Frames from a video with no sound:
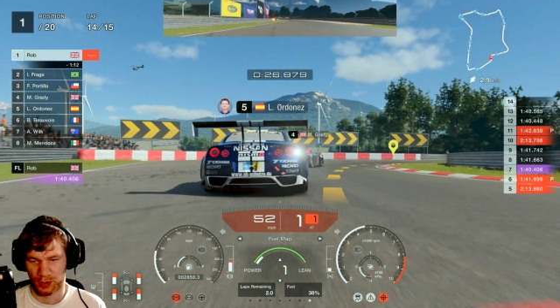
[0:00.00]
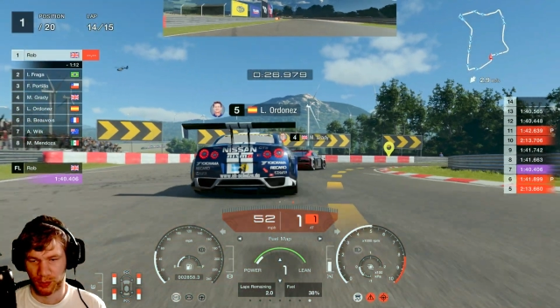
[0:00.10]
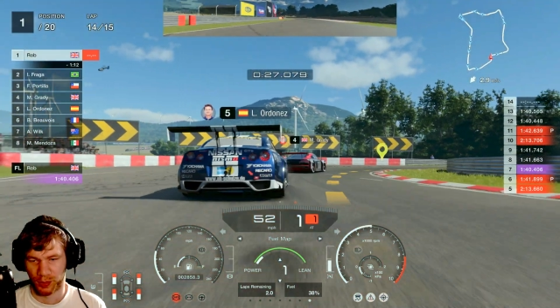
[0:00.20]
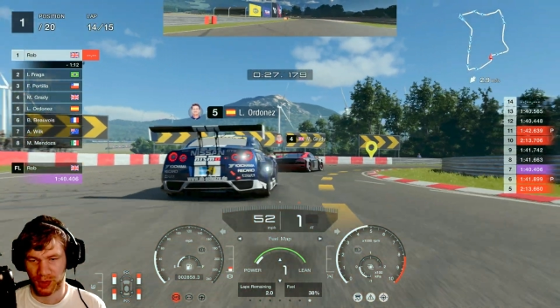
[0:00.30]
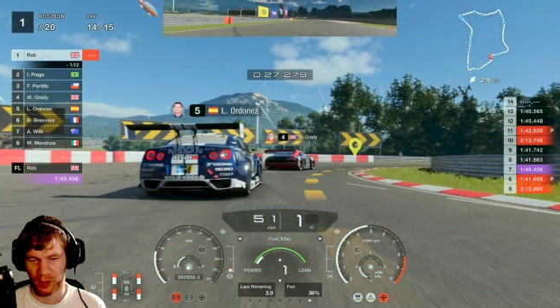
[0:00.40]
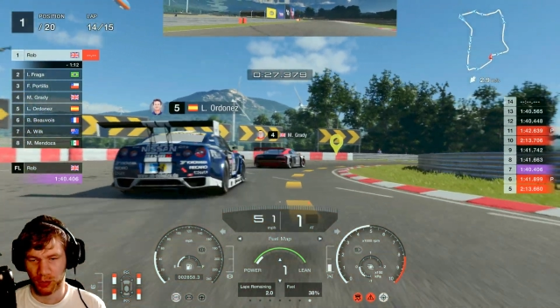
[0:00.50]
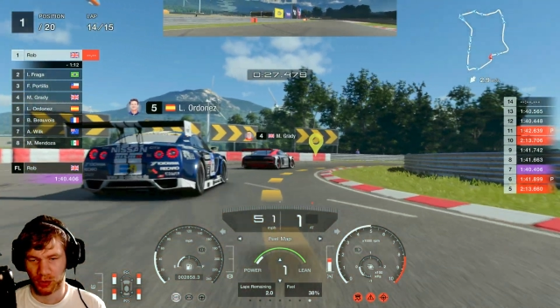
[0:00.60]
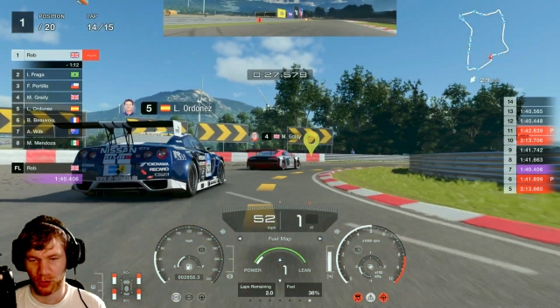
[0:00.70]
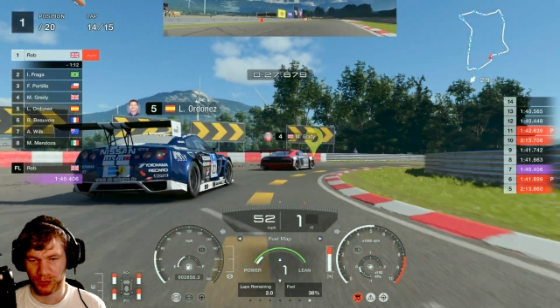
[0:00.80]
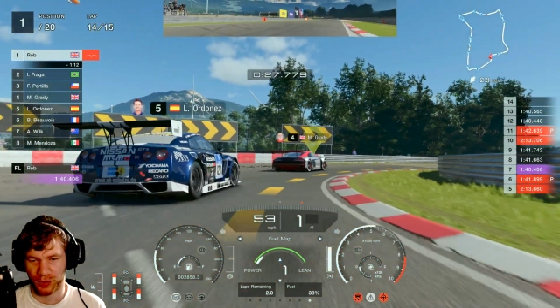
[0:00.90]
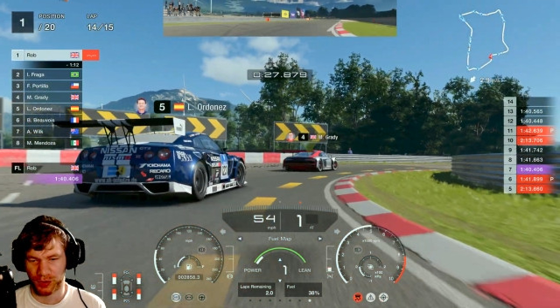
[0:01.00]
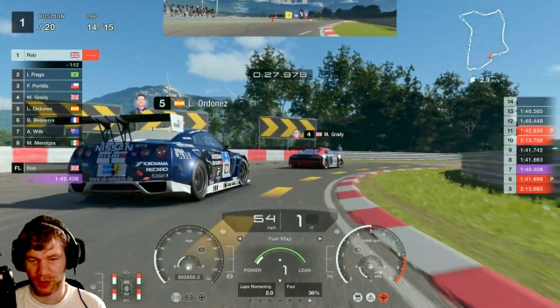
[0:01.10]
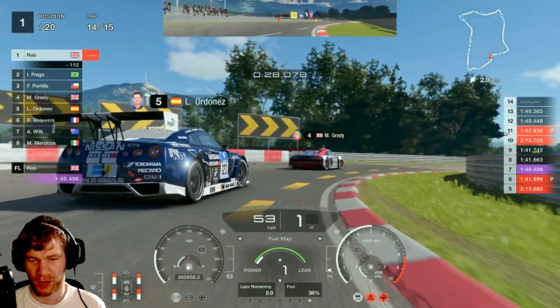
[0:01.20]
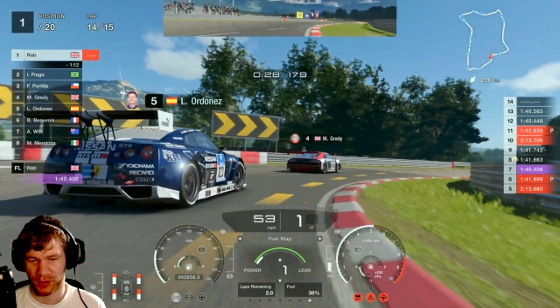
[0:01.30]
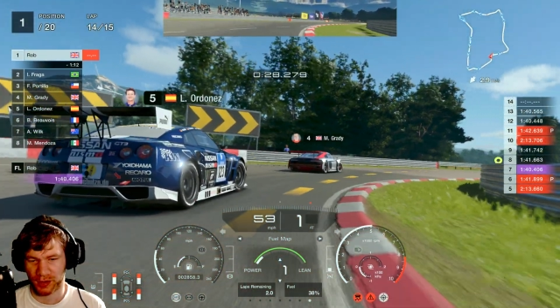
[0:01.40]
But I would love to do,
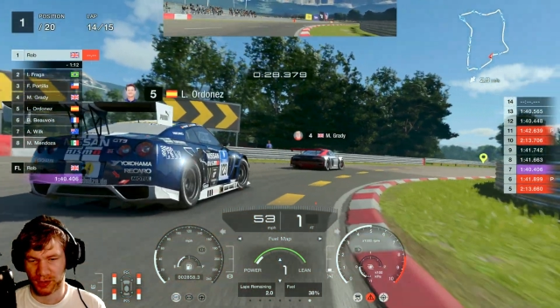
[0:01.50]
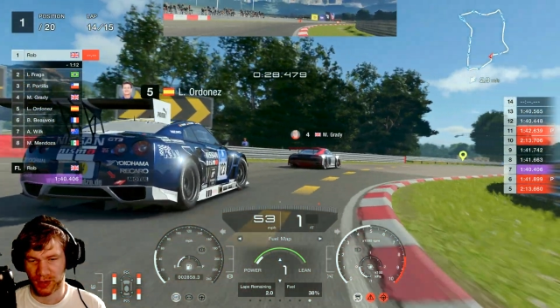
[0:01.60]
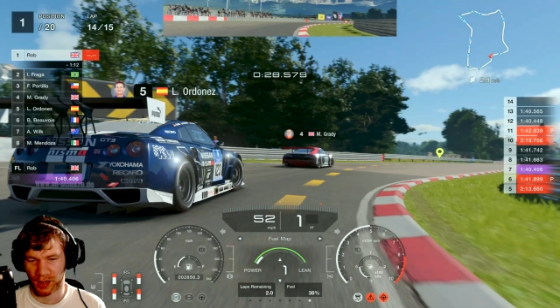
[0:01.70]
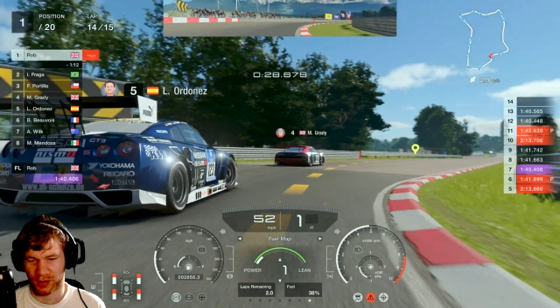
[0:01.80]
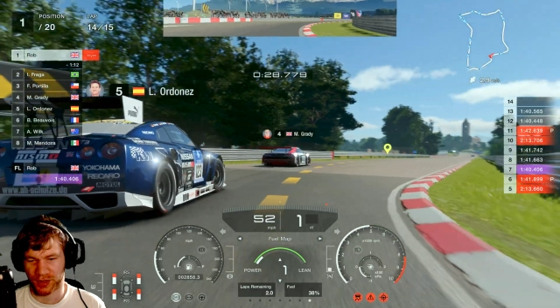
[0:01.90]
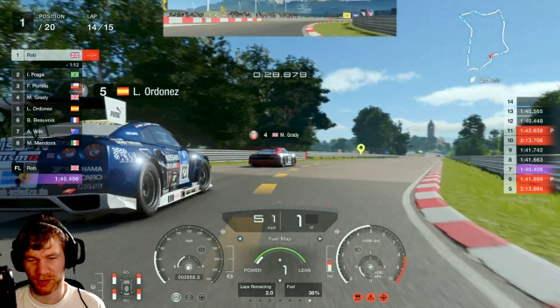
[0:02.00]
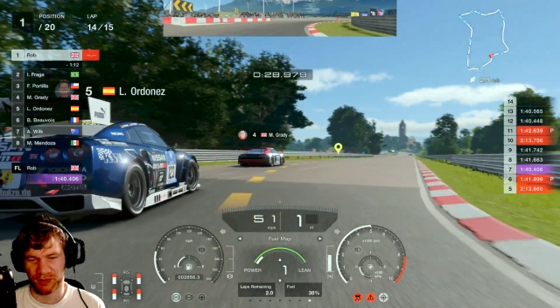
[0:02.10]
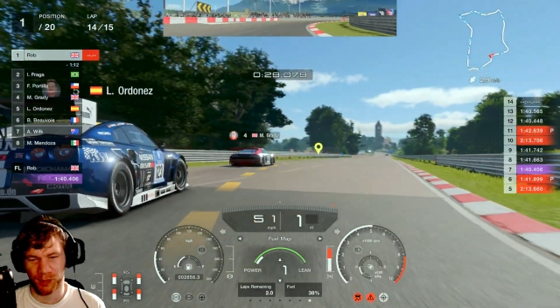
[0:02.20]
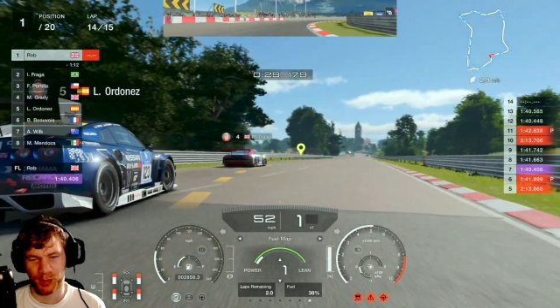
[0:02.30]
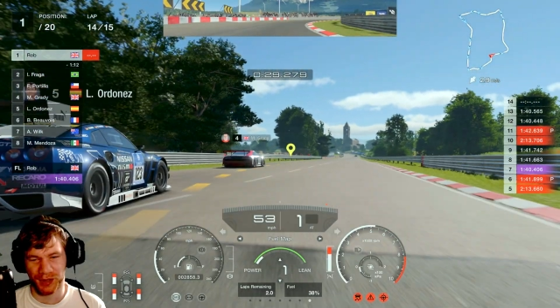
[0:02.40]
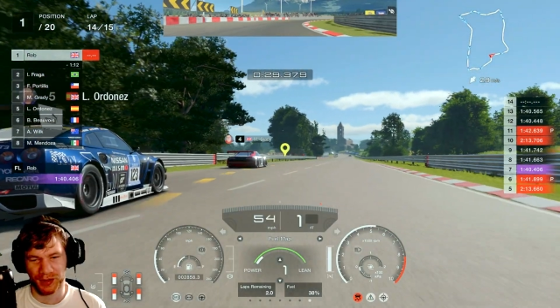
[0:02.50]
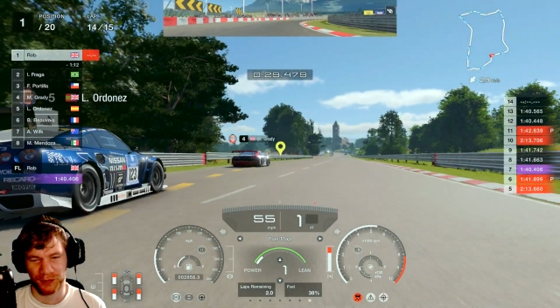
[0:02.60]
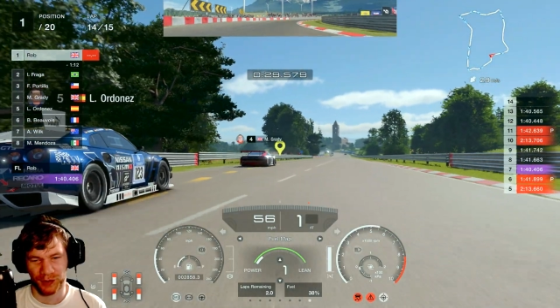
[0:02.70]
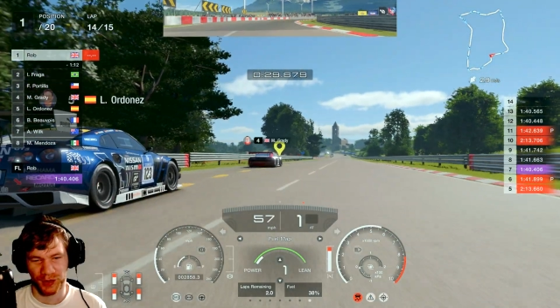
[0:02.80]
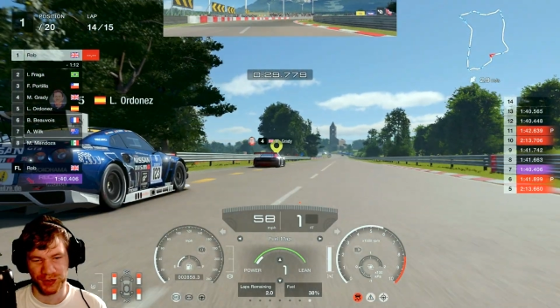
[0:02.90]
like, because I've never played the
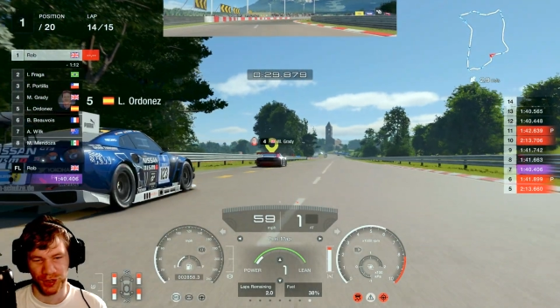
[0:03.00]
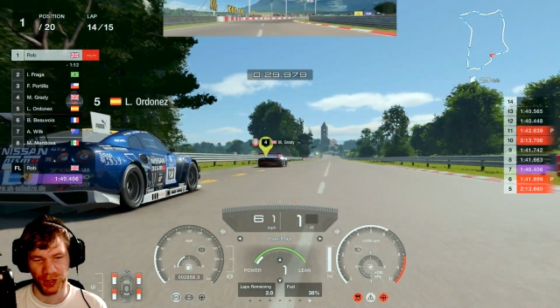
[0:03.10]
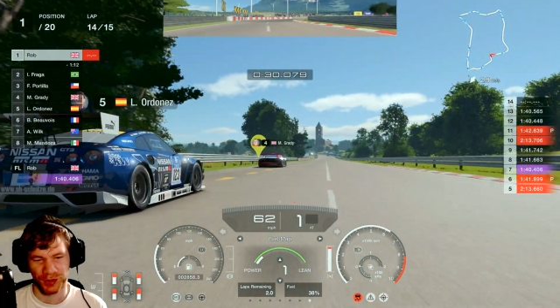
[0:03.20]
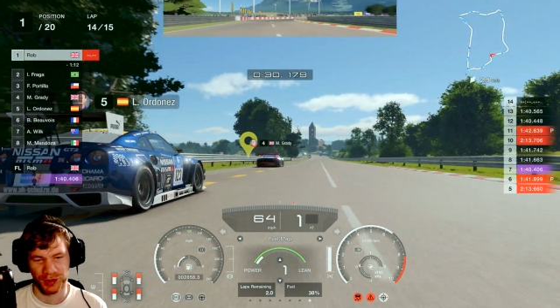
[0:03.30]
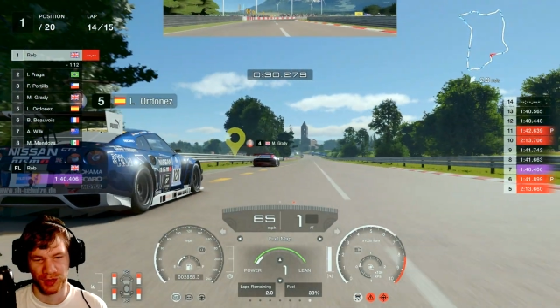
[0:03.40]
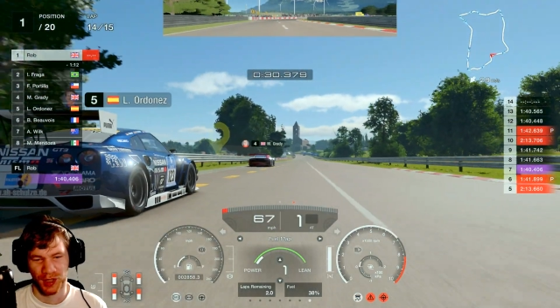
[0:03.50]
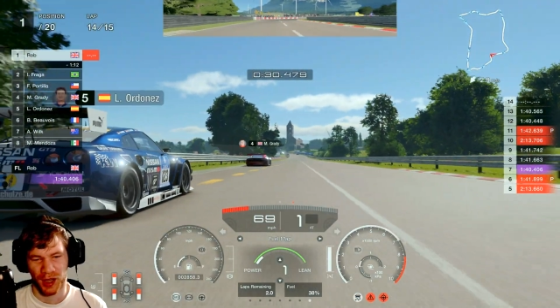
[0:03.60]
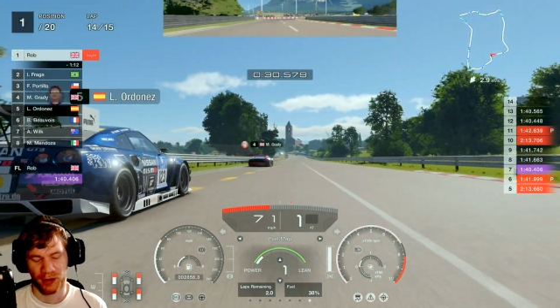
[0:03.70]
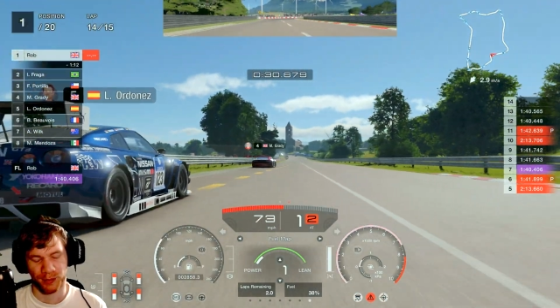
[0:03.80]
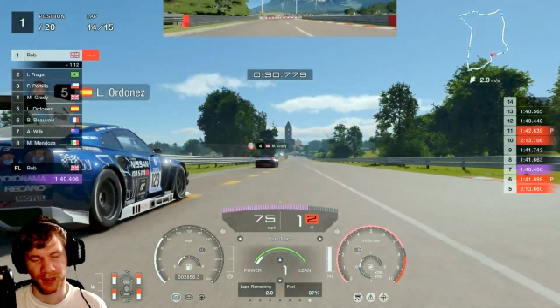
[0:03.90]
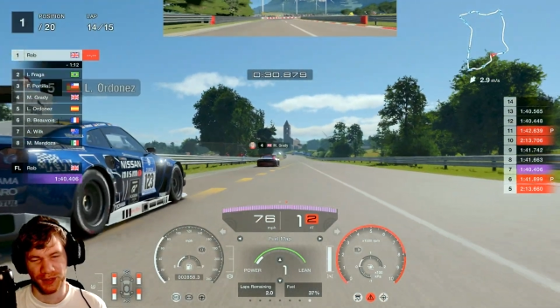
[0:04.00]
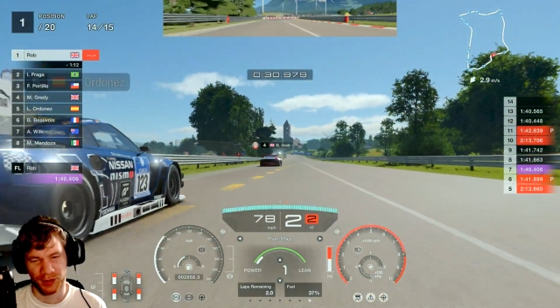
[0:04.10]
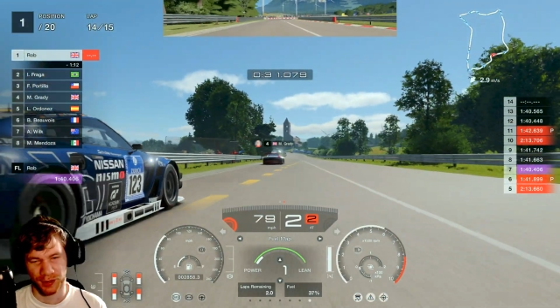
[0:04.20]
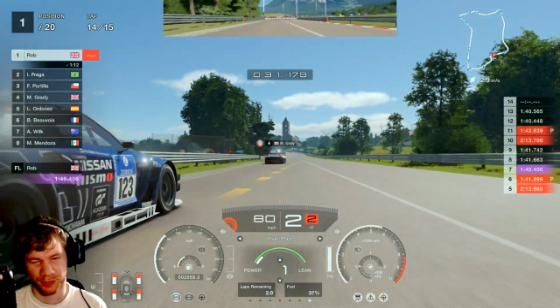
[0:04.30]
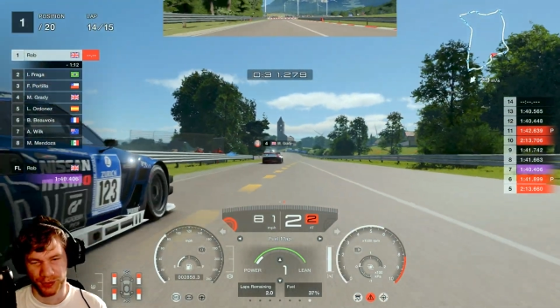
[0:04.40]
first Dirt. I've played
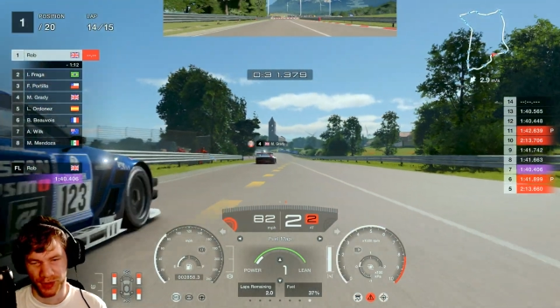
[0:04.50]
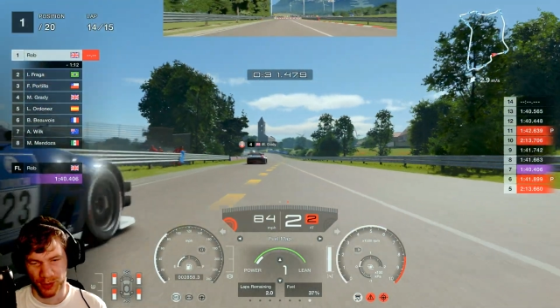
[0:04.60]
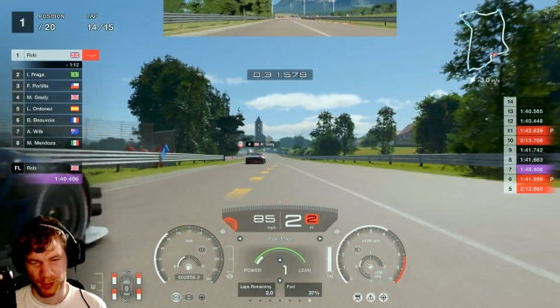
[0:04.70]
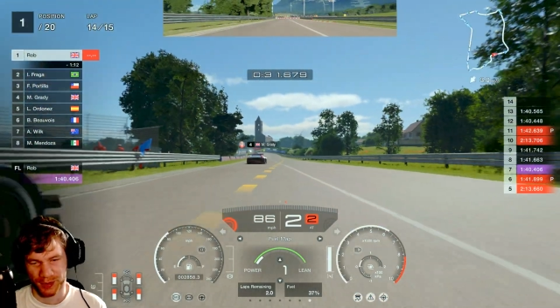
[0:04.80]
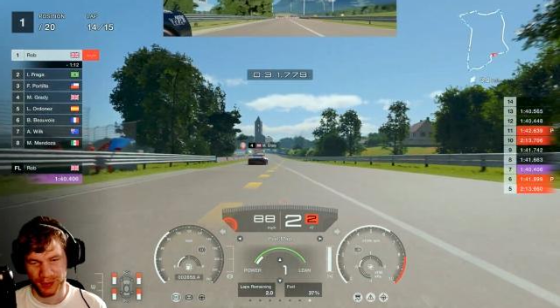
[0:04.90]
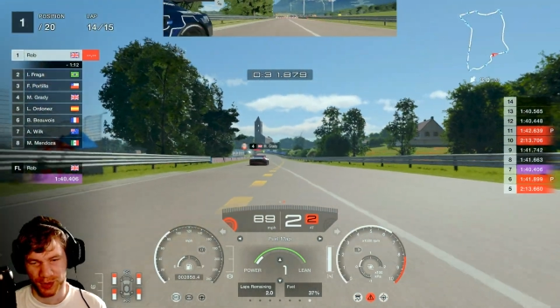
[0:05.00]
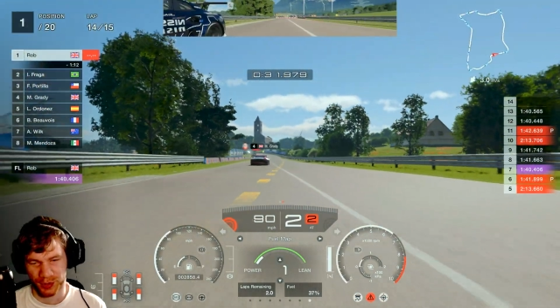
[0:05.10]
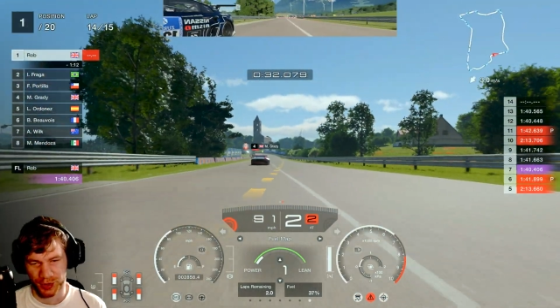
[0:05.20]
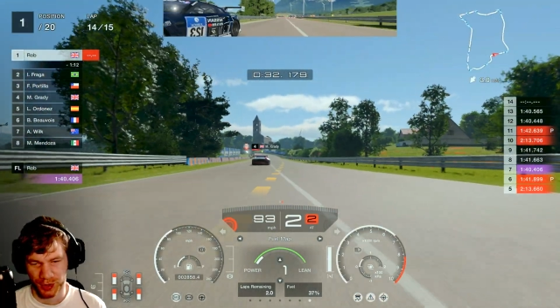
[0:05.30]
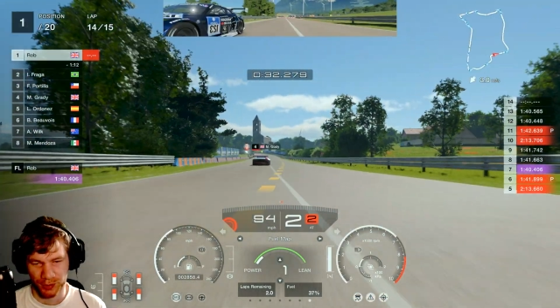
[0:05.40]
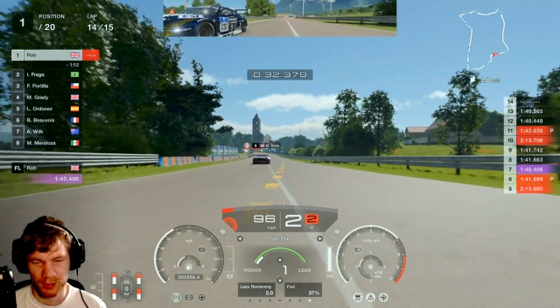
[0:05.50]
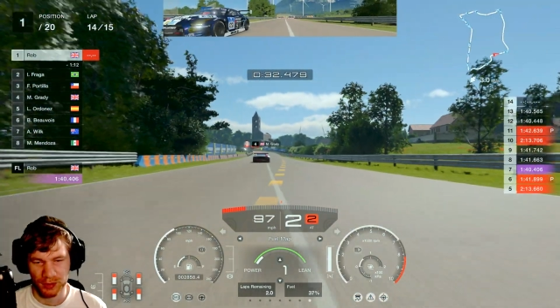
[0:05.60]
Dirt 3 and I played Dirt 2.